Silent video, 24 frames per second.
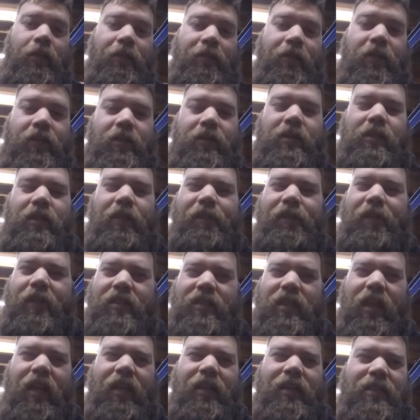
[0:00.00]
If the
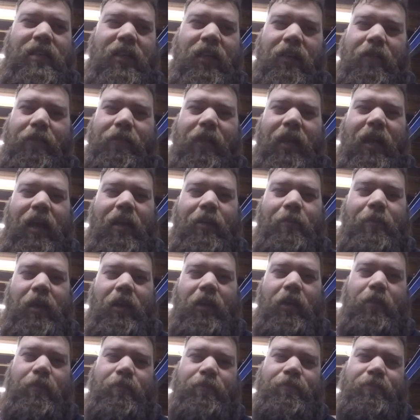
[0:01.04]
tainting of the
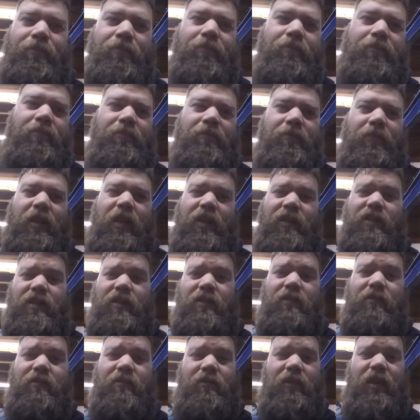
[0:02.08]
aluminium
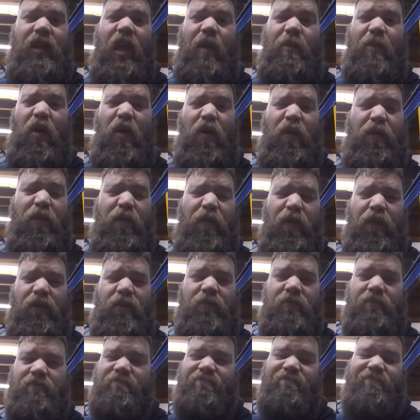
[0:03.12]
doesn't come off,
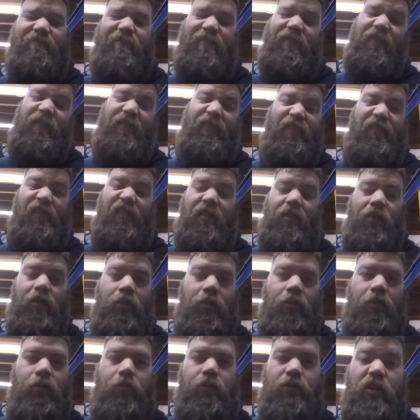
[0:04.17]

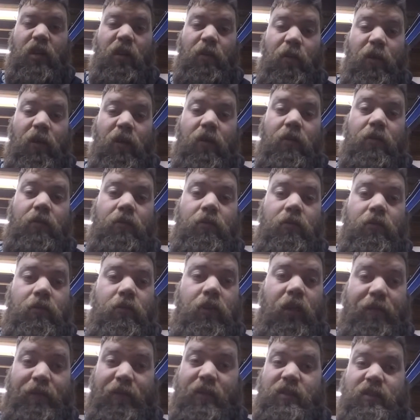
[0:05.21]
so what?
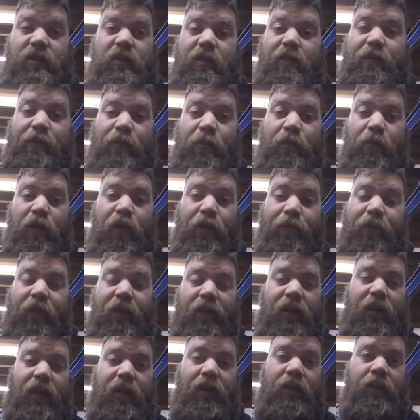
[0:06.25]
Nothing's going to fall off
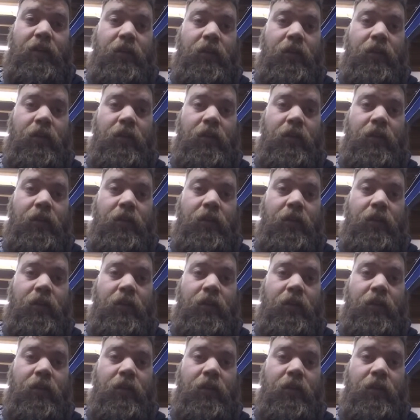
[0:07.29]
in there.